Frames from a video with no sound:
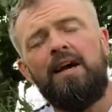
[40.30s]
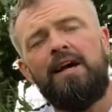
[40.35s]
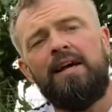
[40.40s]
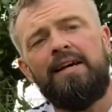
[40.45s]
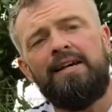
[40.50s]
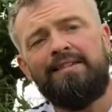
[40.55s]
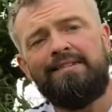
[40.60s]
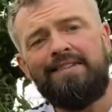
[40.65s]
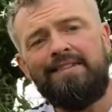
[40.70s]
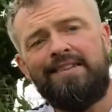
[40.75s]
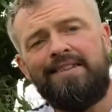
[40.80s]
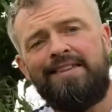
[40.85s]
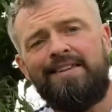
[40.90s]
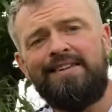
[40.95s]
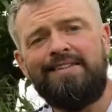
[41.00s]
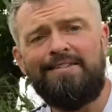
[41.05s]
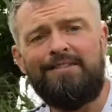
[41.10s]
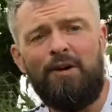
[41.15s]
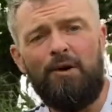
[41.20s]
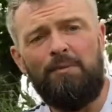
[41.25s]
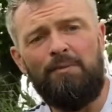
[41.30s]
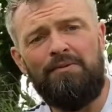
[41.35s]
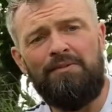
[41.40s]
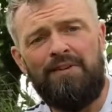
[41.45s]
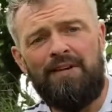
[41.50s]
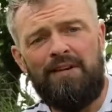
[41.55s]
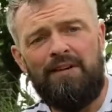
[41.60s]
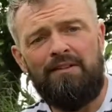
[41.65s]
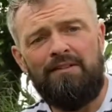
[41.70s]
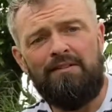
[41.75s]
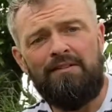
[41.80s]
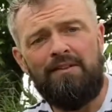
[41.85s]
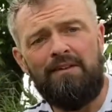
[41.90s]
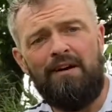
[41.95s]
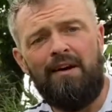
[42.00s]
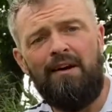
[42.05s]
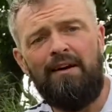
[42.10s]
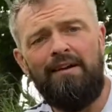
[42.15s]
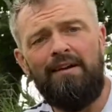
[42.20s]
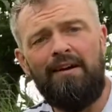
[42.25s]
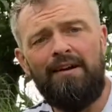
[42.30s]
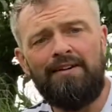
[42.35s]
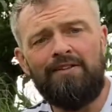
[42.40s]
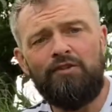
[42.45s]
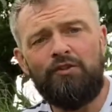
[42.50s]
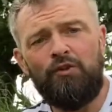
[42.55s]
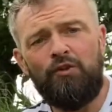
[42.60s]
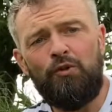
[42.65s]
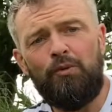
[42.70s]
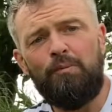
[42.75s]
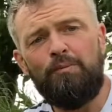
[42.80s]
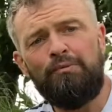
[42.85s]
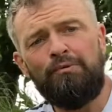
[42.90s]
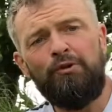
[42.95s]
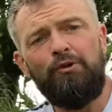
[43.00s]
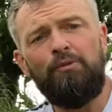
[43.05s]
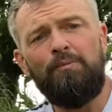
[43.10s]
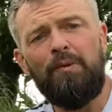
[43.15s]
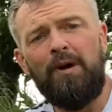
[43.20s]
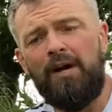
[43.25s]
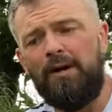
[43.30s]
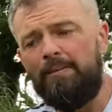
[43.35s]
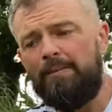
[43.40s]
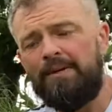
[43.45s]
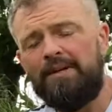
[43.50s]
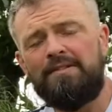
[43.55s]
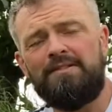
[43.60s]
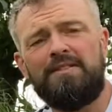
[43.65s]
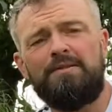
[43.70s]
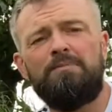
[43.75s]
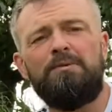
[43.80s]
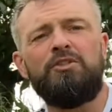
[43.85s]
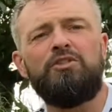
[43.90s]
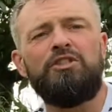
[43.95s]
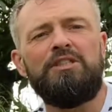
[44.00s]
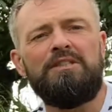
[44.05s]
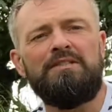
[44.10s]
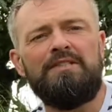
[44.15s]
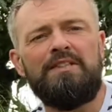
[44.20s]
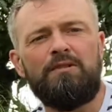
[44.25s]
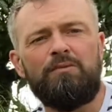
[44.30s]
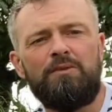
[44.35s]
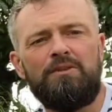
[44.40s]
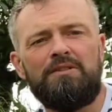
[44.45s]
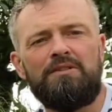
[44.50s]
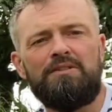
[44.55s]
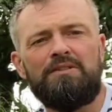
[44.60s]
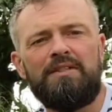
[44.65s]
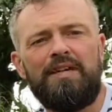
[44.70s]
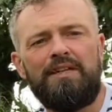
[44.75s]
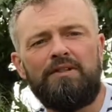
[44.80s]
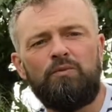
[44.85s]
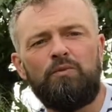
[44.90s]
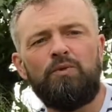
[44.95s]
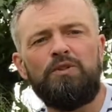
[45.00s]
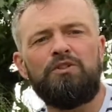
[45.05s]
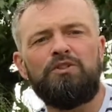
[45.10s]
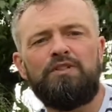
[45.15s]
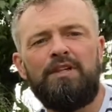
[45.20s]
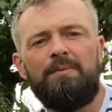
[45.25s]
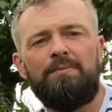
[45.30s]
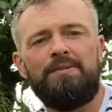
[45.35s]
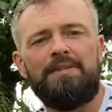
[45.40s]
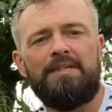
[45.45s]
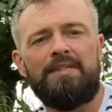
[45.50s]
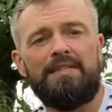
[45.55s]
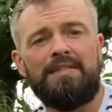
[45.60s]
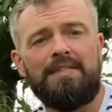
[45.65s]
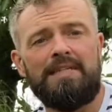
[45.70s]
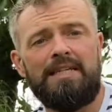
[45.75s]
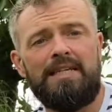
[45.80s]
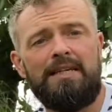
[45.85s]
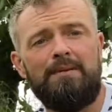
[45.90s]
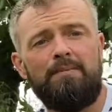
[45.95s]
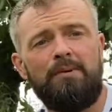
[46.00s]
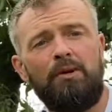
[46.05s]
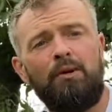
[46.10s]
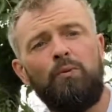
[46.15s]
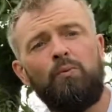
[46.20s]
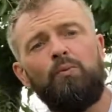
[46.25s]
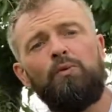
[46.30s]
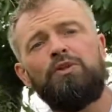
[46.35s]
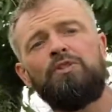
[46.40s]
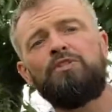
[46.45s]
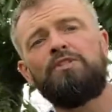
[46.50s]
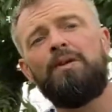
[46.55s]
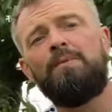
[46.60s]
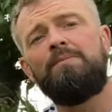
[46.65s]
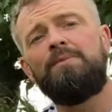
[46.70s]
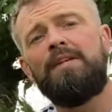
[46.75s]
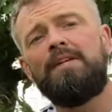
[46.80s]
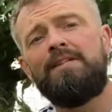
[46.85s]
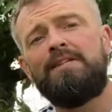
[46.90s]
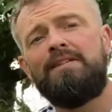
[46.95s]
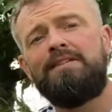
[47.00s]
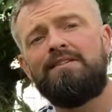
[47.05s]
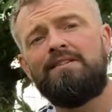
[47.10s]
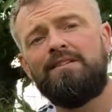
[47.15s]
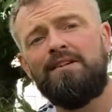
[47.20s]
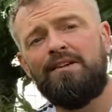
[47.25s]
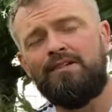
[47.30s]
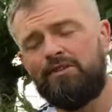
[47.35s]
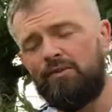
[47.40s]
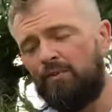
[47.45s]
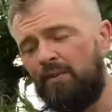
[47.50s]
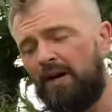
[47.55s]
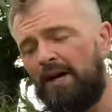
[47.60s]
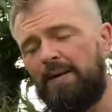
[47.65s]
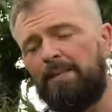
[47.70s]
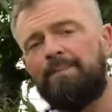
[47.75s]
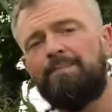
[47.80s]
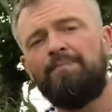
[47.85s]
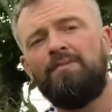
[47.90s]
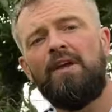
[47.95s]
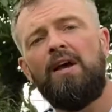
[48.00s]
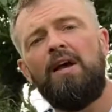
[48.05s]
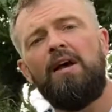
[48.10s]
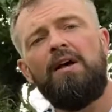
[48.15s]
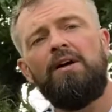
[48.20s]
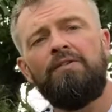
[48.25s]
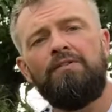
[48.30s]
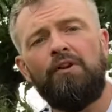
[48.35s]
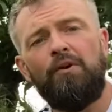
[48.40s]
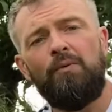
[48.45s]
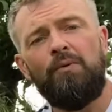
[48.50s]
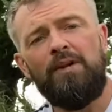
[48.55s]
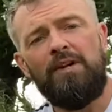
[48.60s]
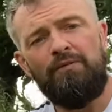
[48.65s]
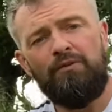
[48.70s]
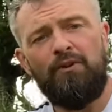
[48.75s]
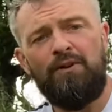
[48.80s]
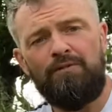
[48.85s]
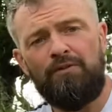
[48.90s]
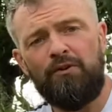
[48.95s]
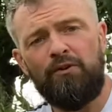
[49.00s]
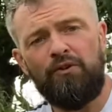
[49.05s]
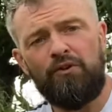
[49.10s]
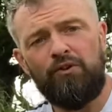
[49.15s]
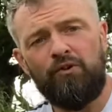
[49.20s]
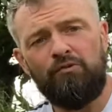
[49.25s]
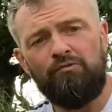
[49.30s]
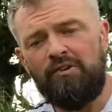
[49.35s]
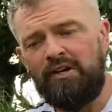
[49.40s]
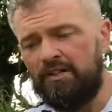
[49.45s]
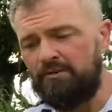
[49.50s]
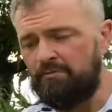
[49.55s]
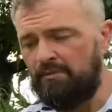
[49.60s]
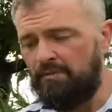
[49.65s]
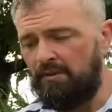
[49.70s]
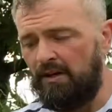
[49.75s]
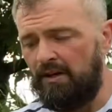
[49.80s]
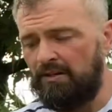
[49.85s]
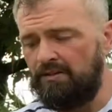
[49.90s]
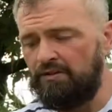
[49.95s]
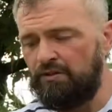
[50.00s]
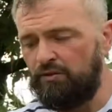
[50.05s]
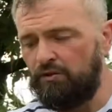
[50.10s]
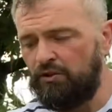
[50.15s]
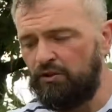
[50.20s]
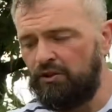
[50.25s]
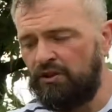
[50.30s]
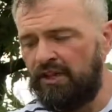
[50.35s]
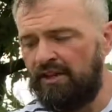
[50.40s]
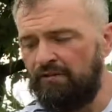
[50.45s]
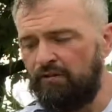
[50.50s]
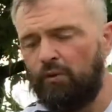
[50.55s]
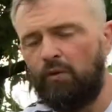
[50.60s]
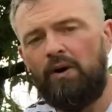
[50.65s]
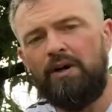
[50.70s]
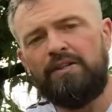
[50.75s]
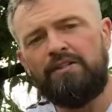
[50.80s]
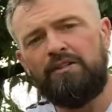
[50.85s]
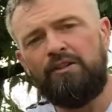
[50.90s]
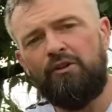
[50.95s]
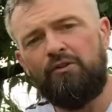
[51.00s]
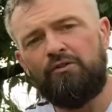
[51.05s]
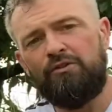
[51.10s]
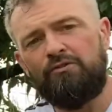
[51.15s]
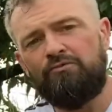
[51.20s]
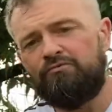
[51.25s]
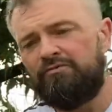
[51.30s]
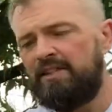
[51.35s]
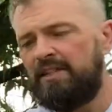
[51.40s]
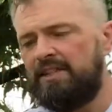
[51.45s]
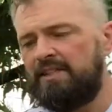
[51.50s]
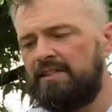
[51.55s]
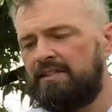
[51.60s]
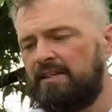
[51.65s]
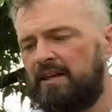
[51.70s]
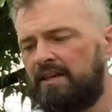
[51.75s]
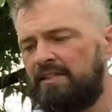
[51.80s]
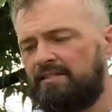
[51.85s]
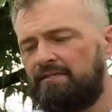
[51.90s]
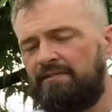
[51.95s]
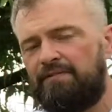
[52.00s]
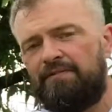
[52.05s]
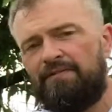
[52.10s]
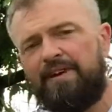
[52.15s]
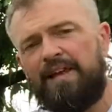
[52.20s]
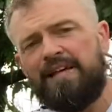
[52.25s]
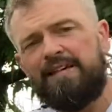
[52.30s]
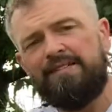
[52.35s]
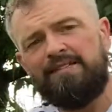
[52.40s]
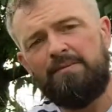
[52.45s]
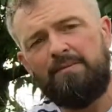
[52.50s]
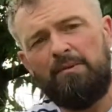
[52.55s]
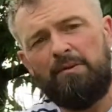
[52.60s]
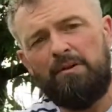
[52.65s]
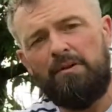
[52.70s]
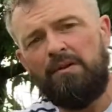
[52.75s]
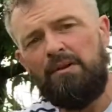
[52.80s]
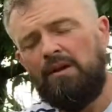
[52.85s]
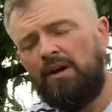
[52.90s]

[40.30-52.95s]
It's at this time of year that I like to prune mine, because it's much easier to understand which stems I need to keep and which stems I need to cut away. So if you have a look at your raspberry plants, you should have quite a lot of really nice flexible